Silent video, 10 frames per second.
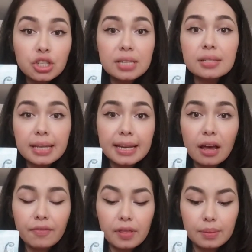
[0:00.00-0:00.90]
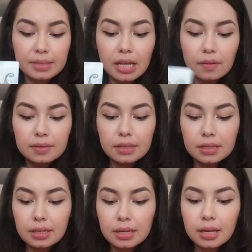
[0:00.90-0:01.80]
just looking out for
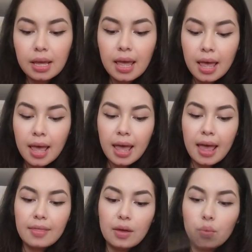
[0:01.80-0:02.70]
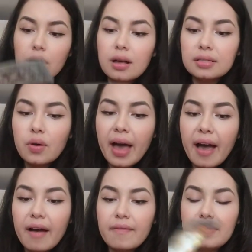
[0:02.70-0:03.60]
themselves. And then we also
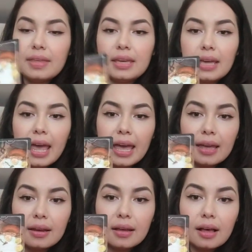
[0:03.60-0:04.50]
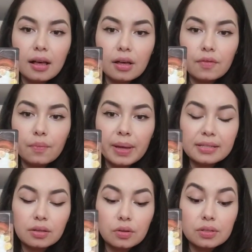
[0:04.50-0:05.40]
have the 8 of
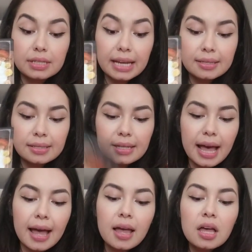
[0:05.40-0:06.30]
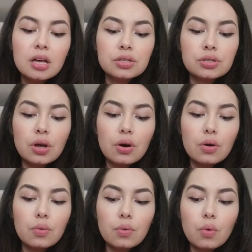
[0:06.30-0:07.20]
Pentacles next to that.
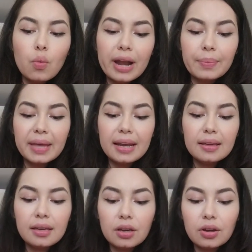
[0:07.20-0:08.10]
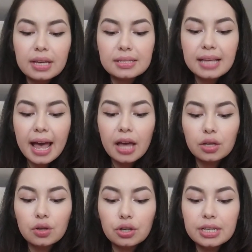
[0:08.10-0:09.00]
So what I'm getting here is
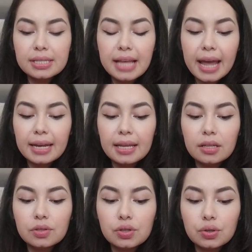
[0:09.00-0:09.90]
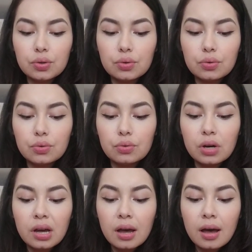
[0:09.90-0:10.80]
that you're deciding to